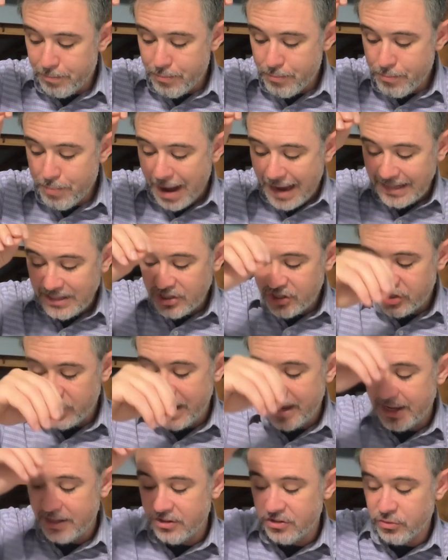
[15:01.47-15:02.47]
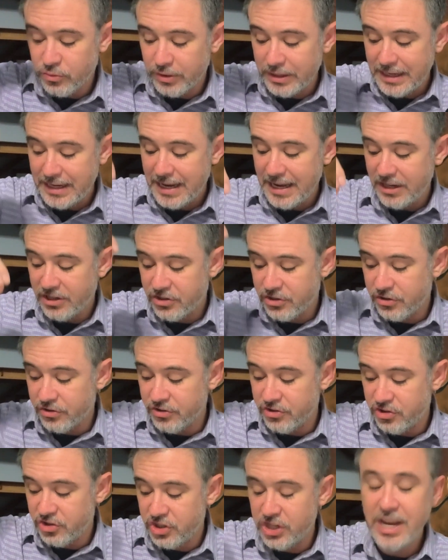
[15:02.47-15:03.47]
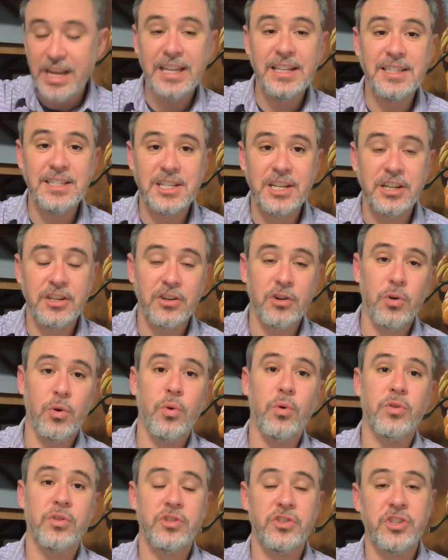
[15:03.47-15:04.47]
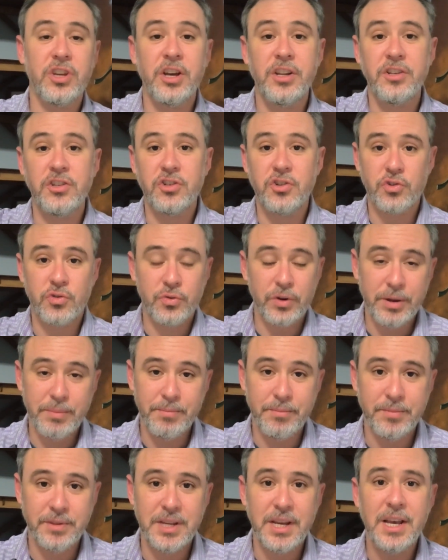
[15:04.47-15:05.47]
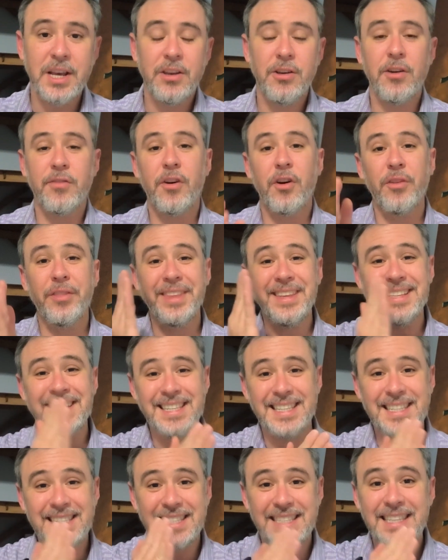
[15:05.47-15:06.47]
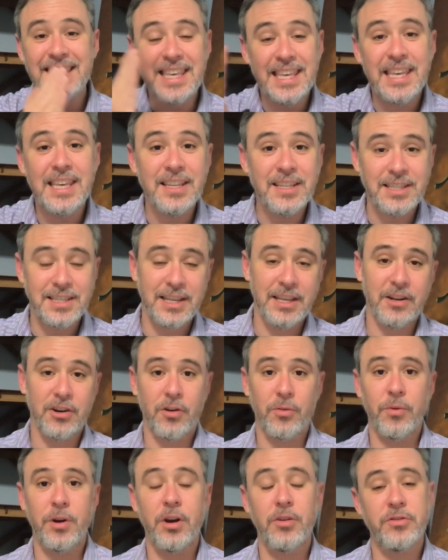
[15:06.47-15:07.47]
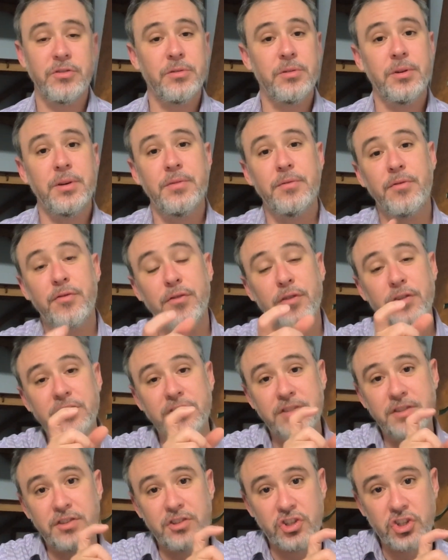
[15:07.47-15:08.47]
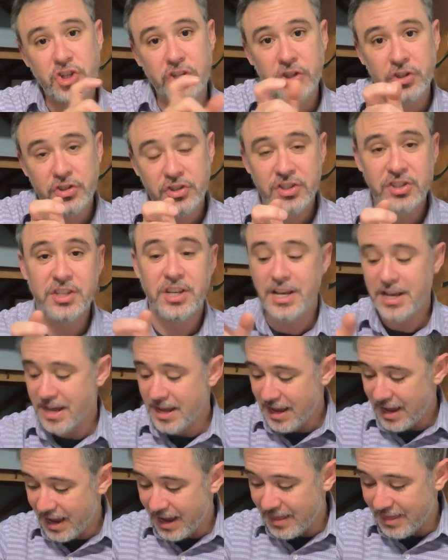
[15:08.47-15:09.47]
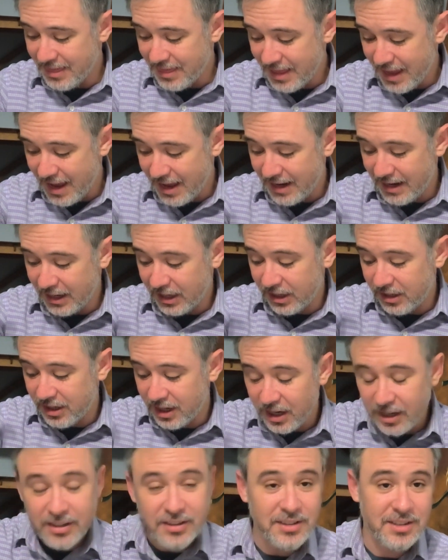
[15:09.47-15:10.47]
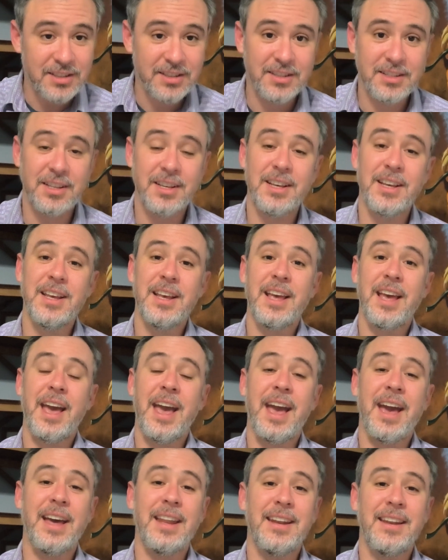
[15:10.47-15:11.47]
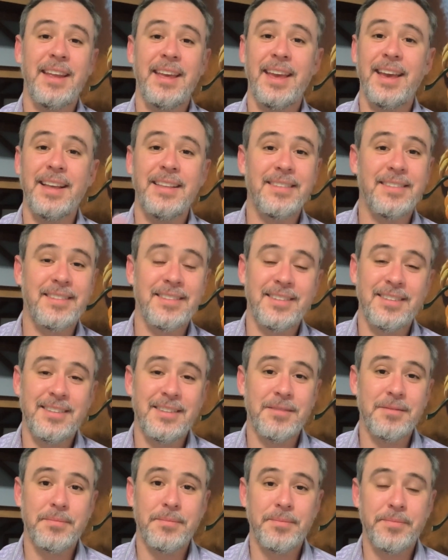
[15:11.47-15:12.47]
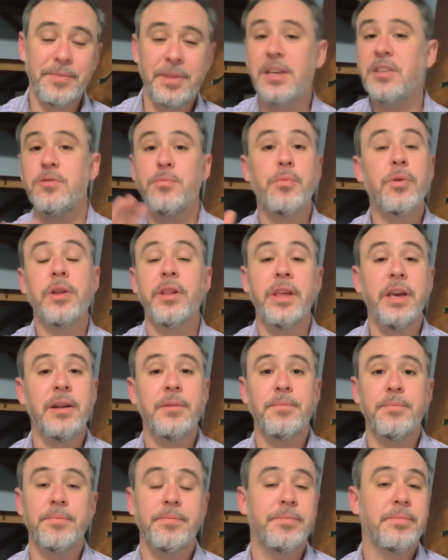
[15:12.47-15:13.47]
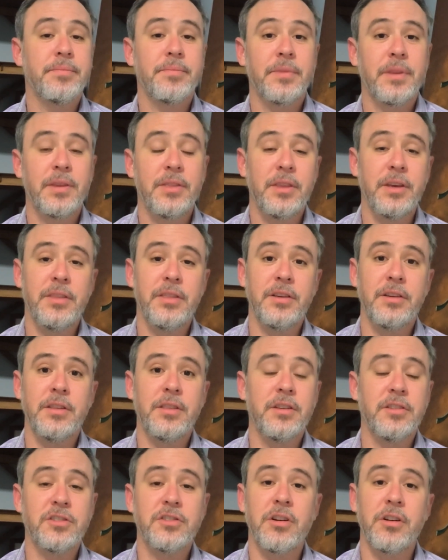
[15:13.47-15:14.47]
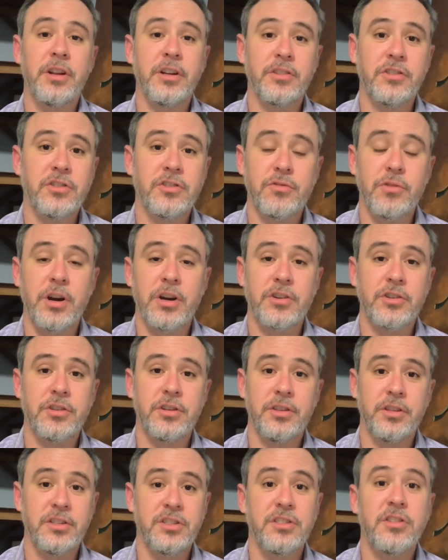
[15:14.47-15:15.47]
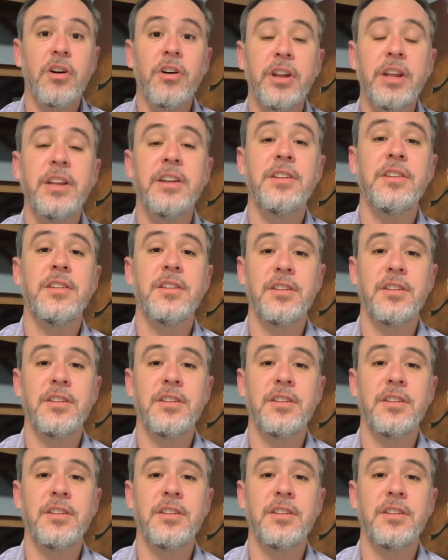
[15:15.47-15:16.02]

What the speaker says: by chance or nature's changing course untrimmed. You have all these C's in a row. First ch and then cus. And it's brilliant. The sonic structure, the sonic